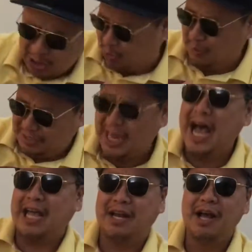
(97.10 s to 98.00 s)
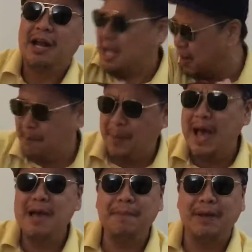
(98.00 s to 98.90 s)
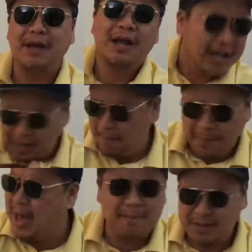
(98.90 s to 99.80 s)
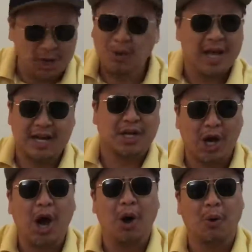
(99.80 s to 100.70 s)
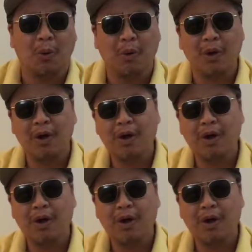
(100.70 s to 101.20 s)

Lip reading: on to it tight. Like a baby. Like a baby. Don't let it go.